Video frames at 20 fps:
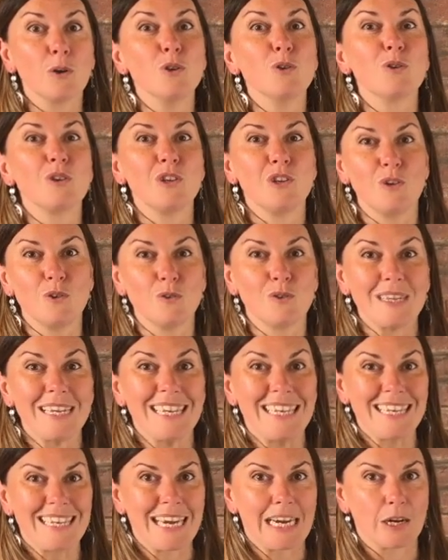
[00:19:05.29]
you can use
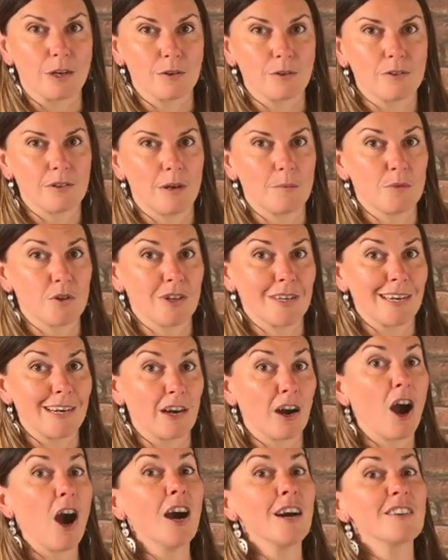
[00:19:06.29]
interoception in
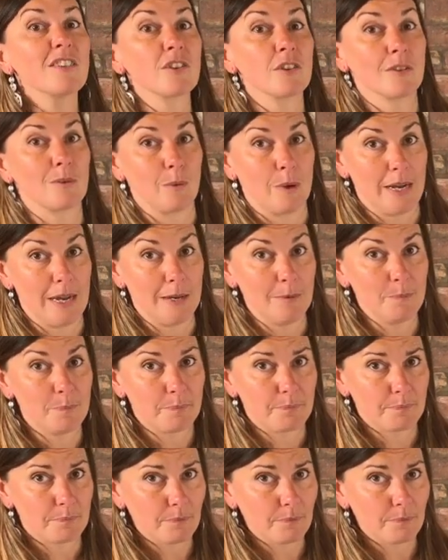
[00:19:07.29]
a conscious way